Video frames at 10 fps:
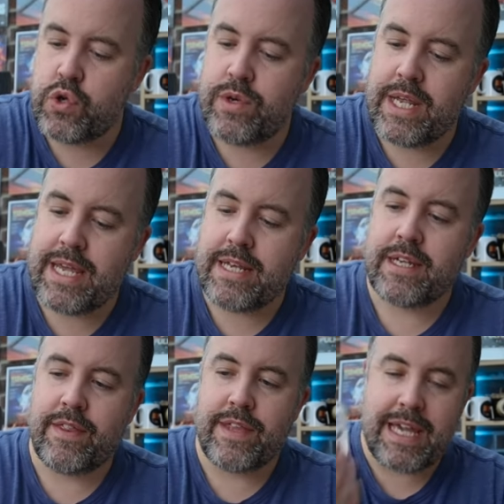You
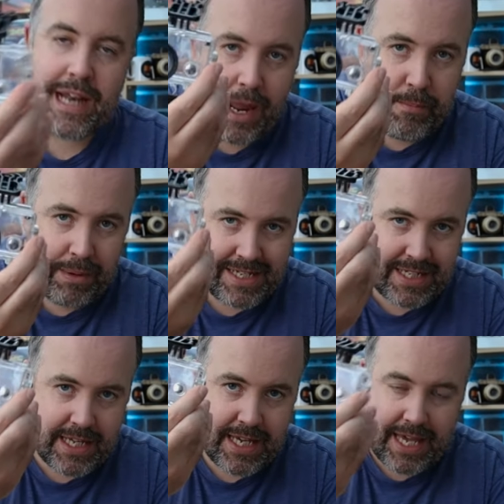need the like
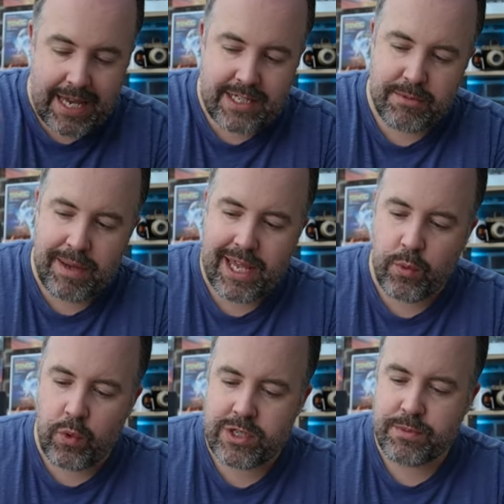plasticky case to make it
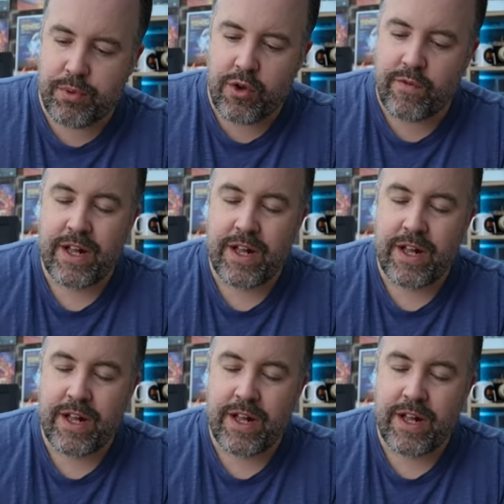waterproof.